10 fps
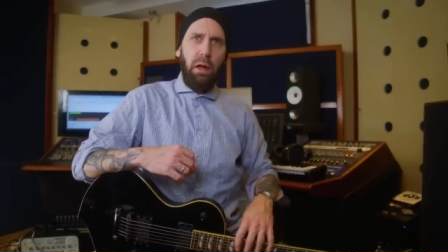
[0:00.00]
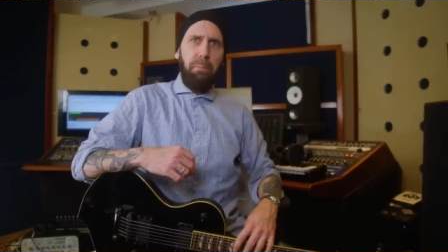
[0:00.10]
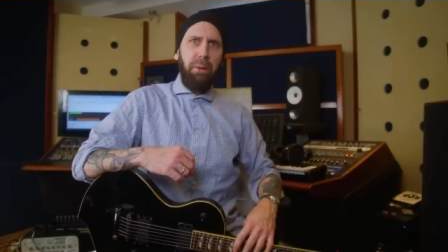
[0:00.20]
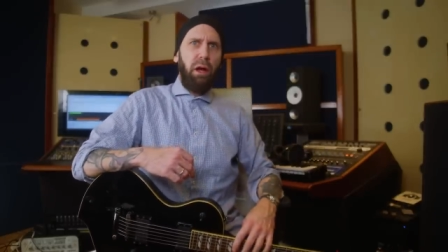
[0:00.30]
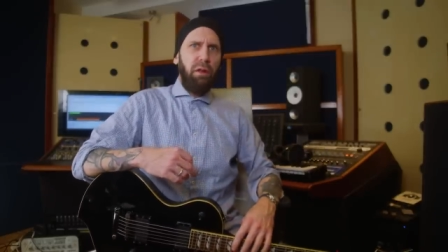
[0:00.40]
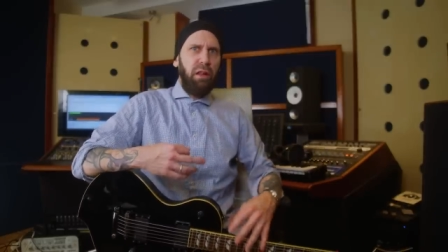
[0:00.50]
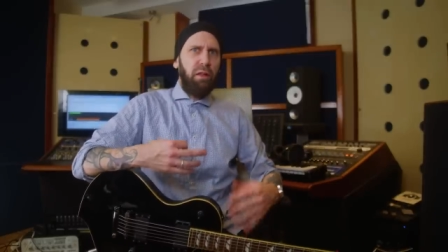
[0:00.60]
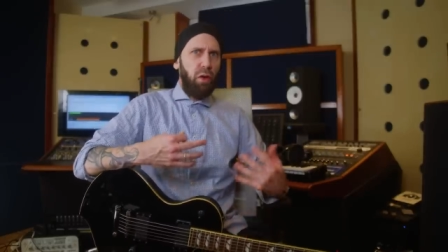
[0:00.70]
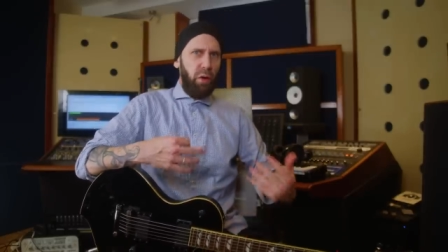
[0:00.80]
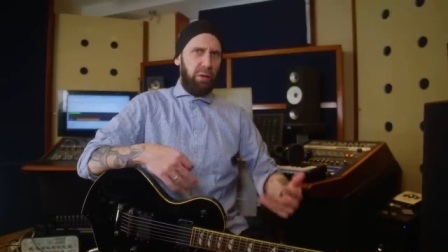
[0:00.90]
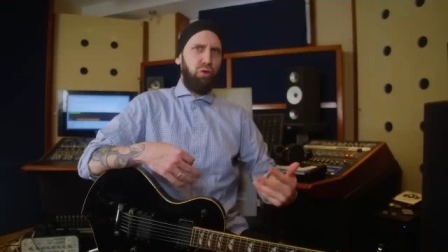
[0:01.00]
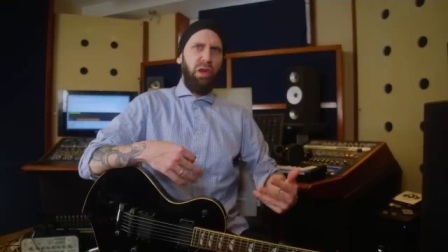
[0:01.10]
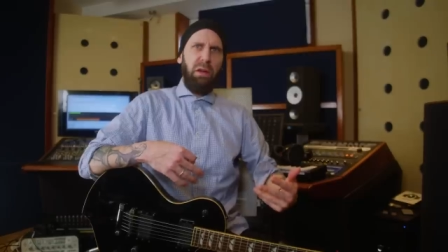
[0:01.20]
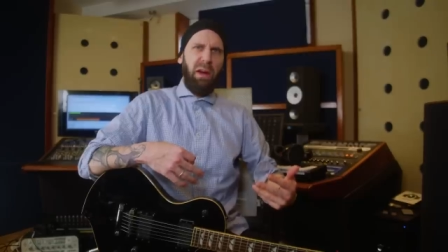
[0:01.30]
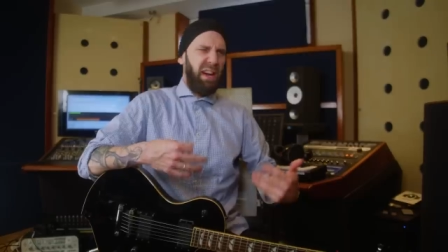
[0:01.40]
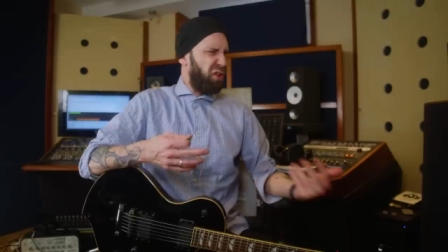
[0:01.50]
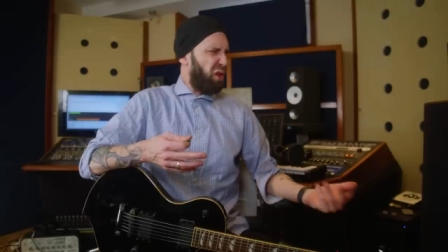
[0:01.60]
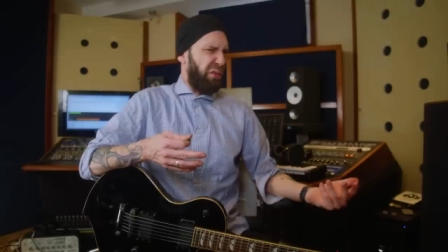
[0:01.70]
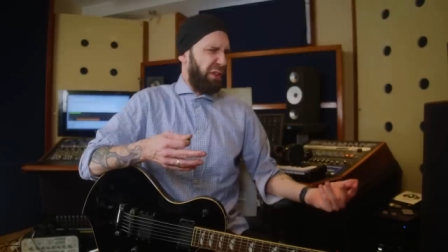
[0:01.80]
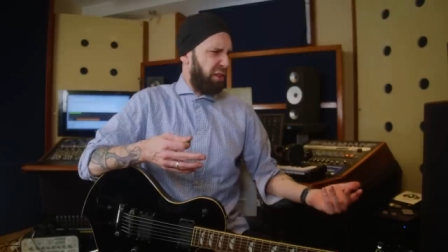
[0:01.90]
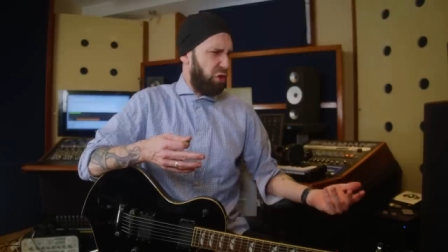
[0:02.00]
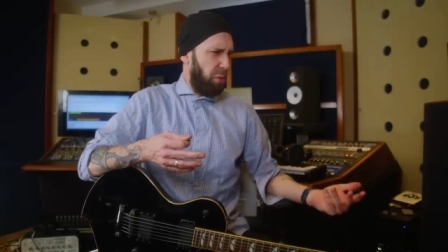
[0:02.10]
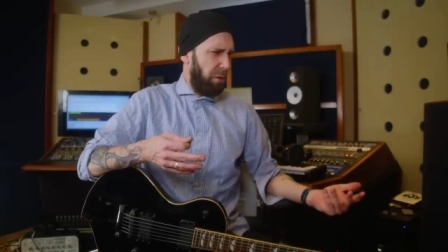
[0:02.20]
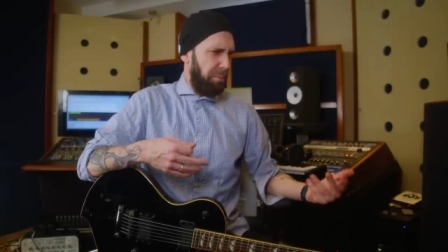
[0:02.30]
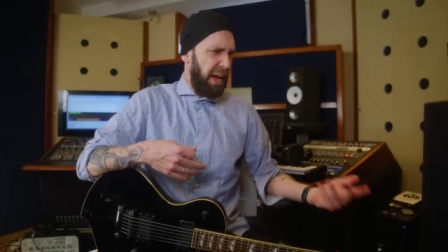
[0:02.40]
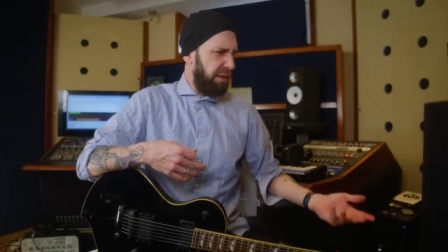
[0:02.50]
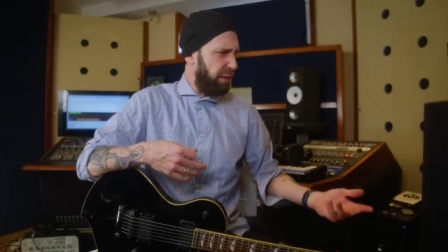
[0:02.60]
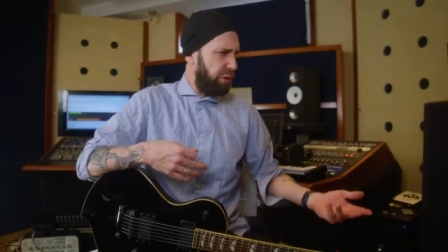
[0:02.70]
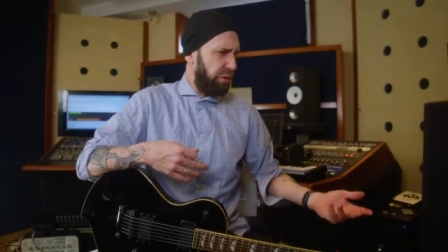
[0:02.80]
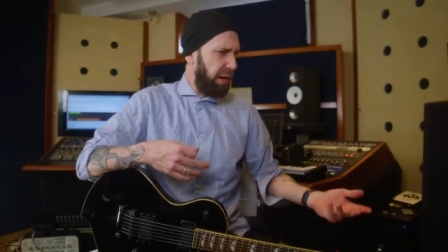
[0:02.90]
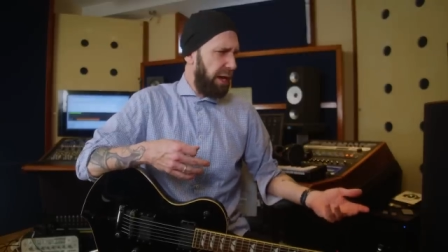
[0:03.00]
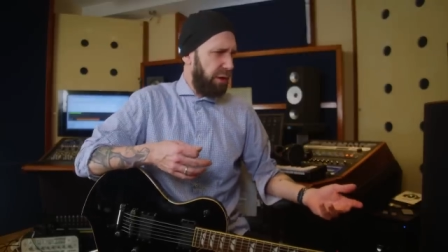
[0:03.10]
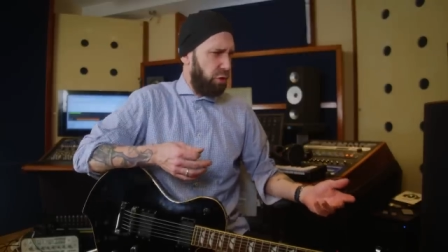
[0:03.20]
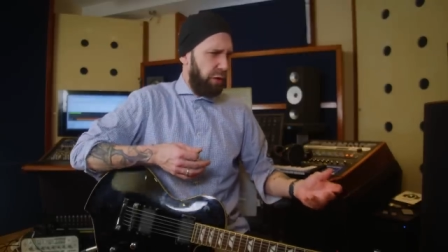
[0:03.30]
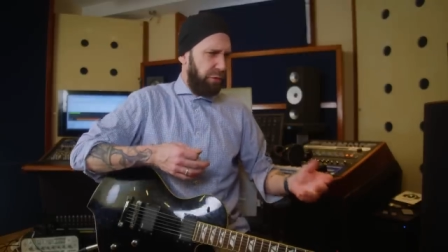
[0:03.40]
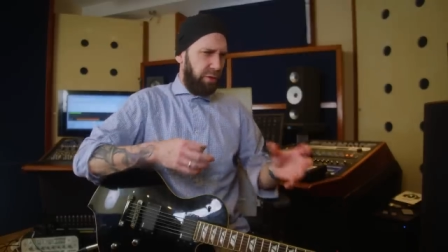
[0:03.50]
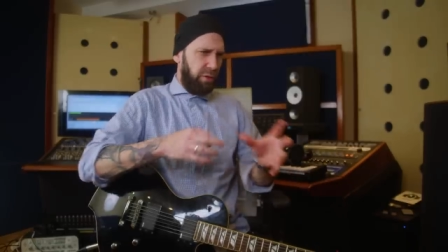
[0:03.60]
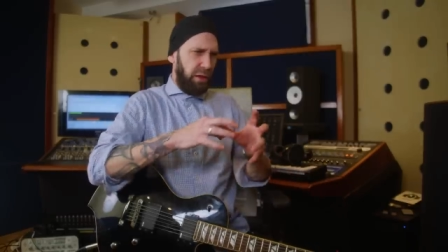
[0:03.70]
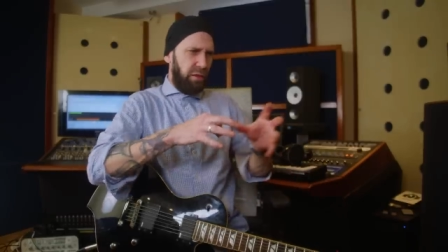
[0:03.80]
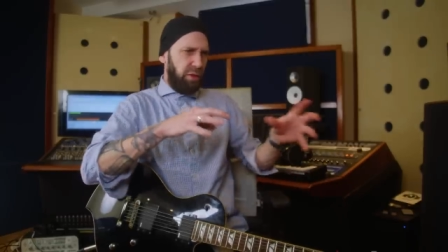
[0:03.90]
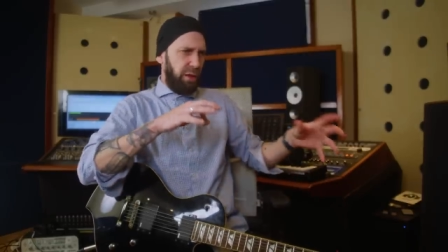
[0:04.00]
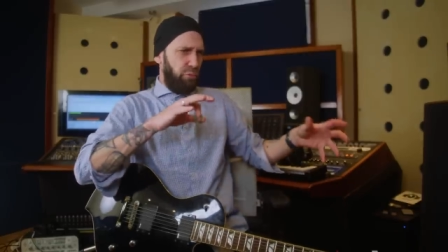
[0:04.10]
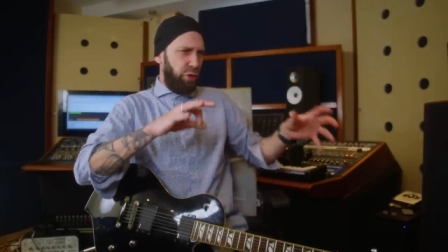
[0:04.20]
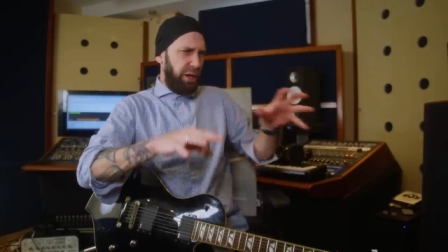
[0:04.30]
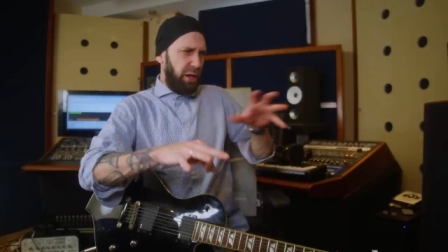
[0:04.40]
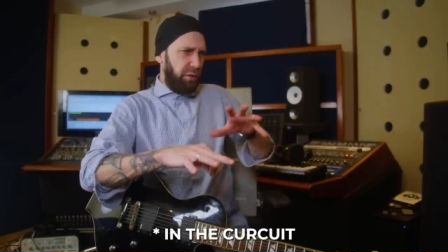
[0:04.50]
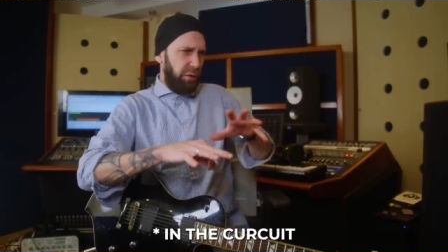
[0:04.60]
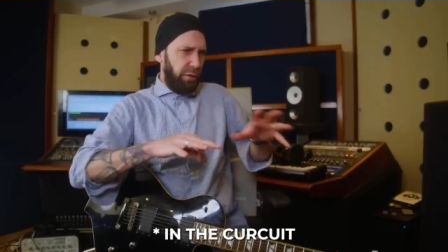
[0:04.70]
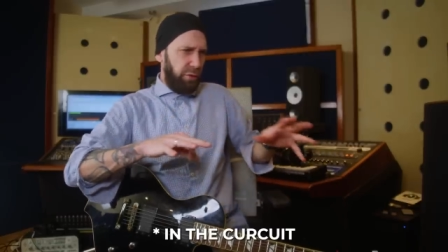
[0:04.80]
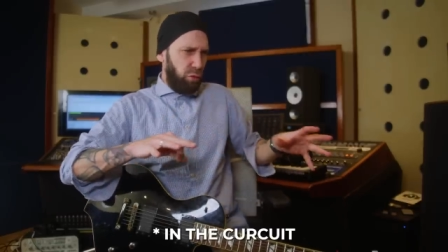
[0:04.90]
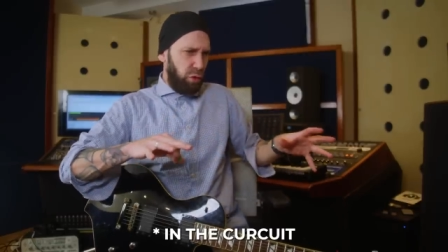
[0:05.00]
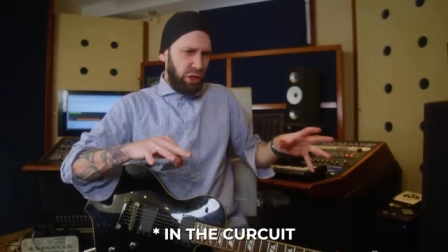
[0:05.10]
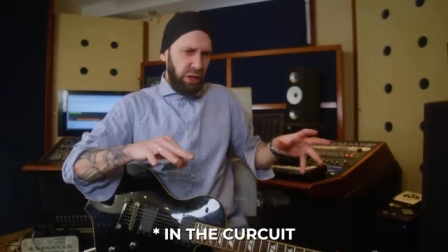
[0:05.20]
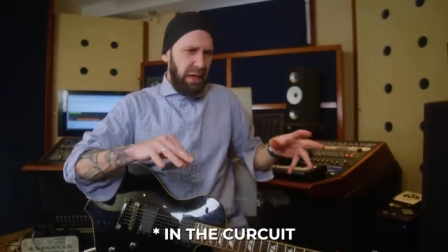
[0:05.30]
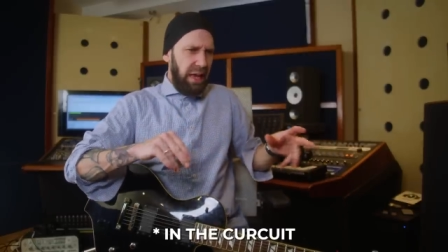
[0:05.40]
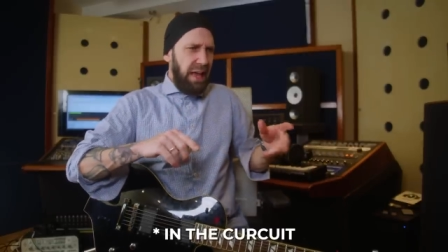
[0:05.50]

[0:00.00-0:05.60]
Because it's so extreme. I don't know if it's a normal passive design or if it sits somewhere else in the distortion.